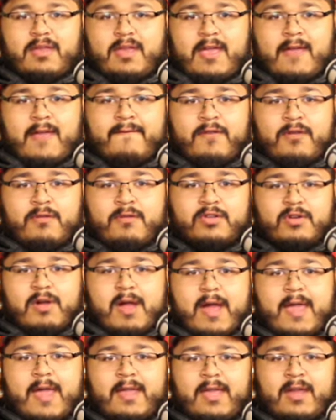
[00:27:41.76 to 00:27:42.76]
If you
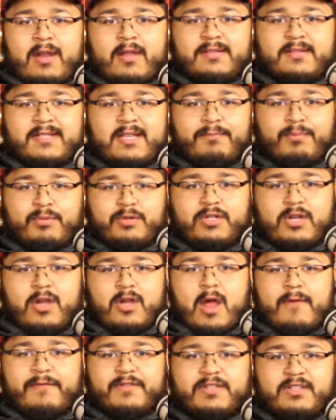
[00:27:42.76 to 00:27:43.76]
try and get a simple
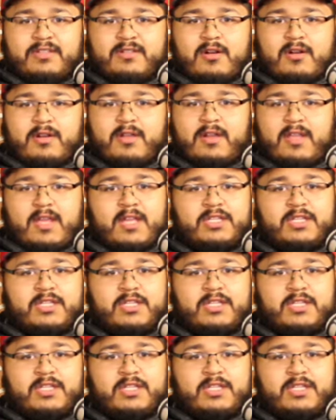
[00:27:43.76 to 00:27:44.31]
shot off of Shesterkin,